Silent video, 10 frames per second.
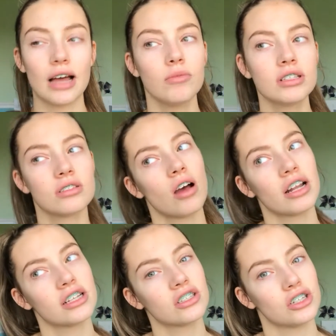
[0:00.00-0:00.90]
That one's
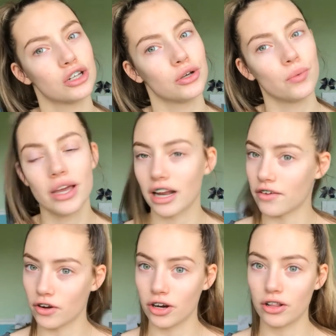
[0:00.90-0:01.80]
not as new, and
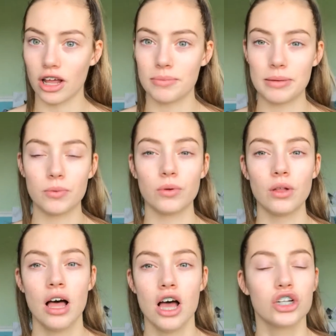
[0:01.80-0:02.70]
I've heard a lot of
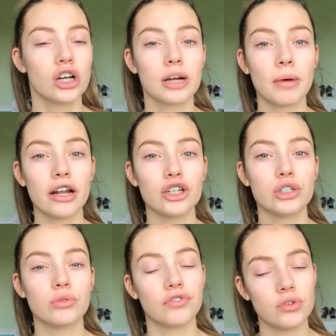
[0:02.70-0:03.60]
people talk about it
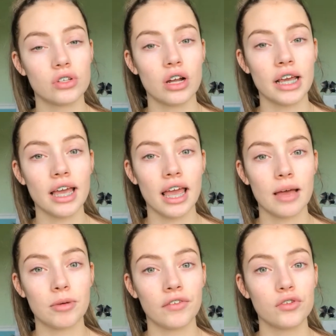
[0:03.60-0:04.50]
and do reviews on it,
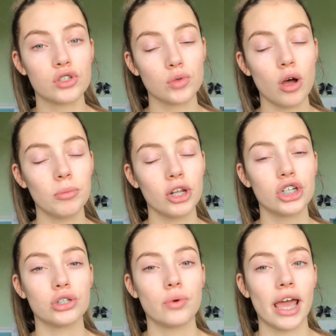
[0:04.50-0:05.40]
but if you still want me to
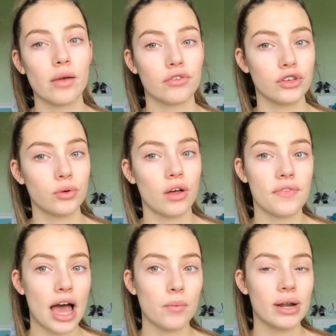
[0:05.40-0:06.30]
do a review
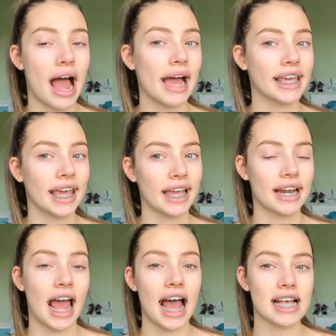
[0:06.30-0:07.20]
on that one, I
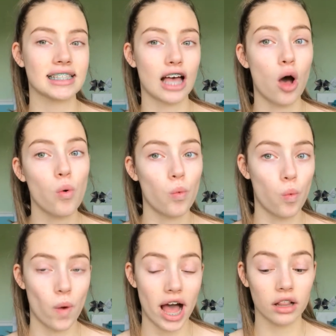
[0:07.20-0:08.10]
can as
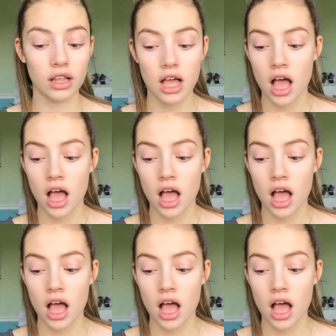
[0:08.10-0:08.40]
well.